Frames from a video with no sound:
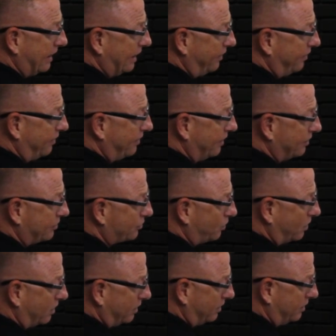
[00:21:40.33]
and this
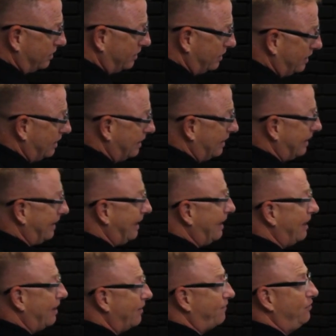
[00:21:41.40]
one,
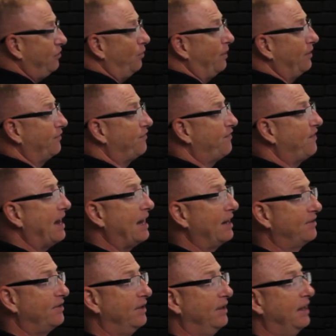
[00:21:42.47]
if you in
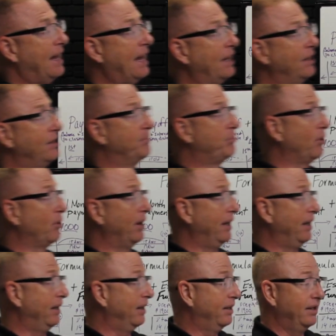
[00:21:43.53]
fact had to
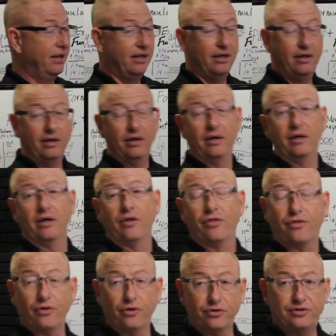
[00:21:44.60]
bring
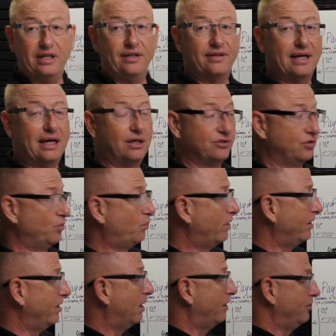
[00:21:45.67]

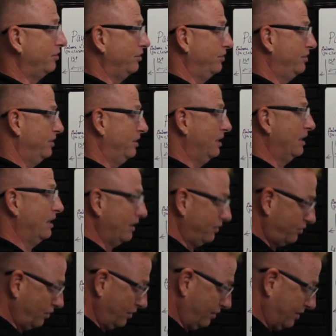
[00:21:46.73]

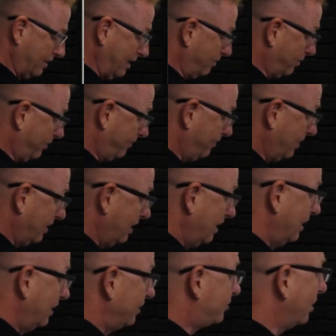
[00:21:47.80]
$13,100 to the table.
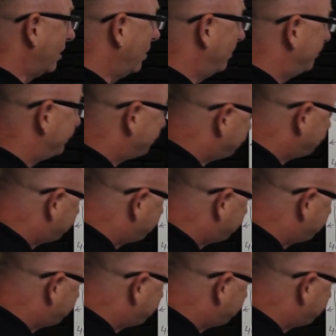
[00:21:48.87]
So